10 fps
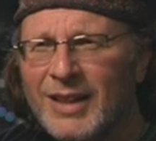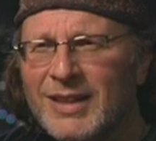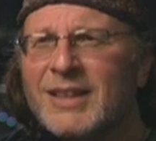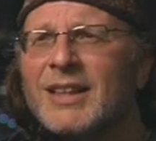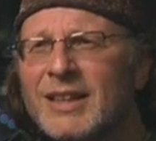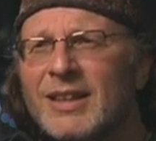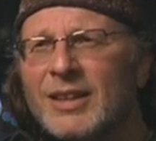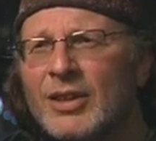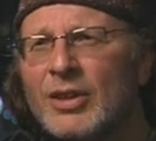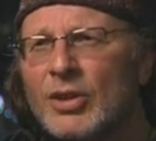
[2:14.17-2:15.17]

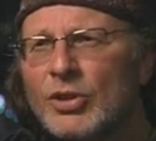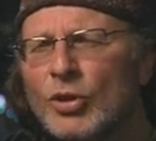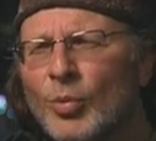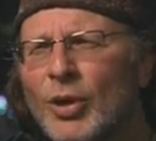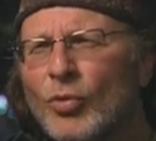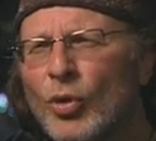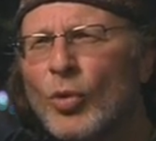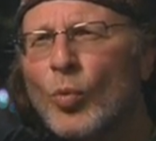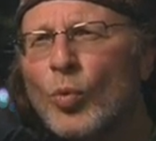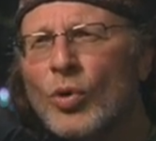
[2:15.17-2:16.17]
16 years, nobody
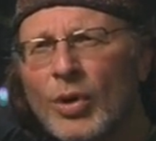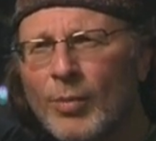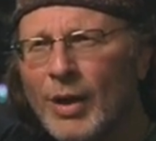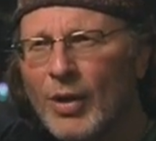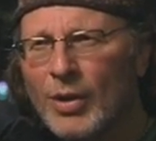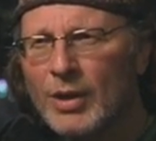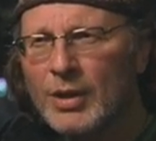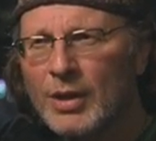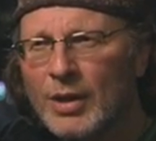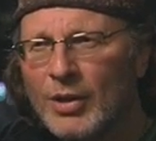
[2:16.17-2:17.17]
wrote a word about it.